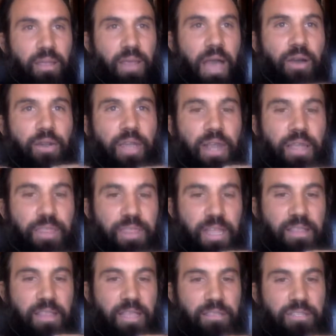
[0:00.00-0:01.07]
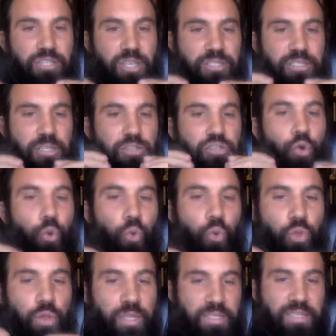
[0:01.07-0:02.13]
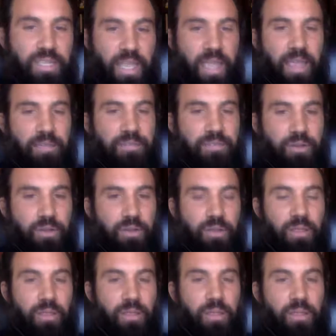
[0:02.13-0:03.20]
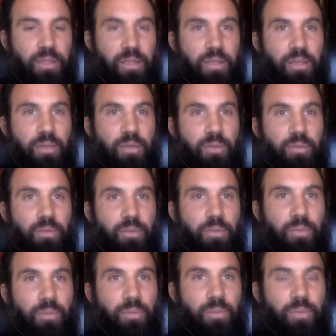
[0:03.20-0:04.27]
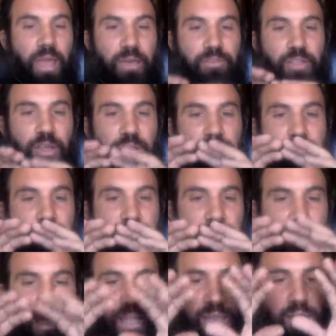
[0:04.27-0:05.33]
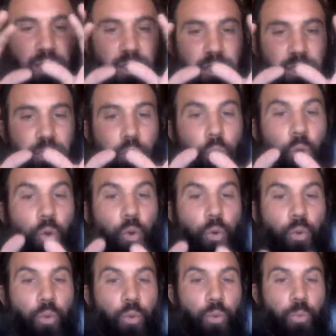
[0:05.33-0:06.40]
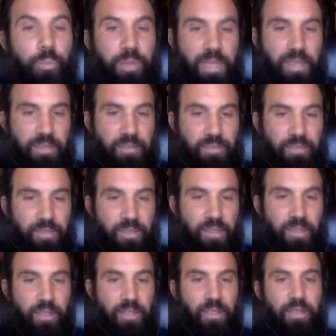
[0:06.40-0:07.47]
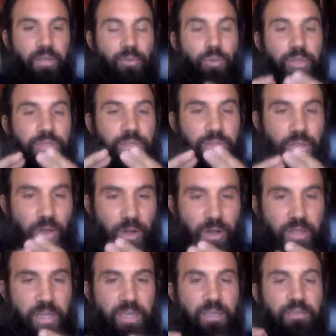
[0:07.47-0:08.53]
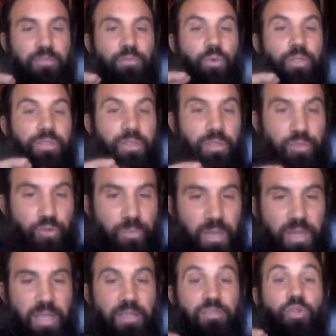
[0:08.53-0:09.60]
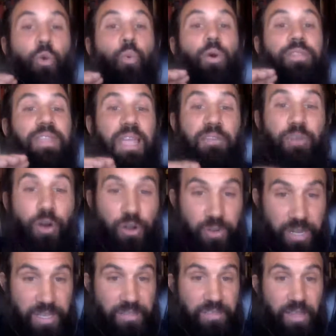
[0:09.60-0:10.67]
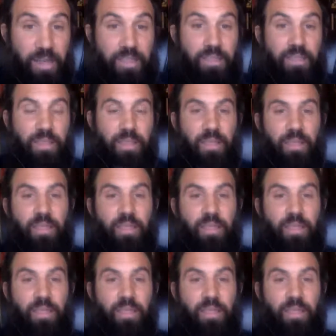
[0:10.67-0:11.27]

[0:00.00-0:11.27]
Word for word: How can I think that just a tool is the answer? We have to understand the whole piece. What the dog is, what the human is, what they've already done.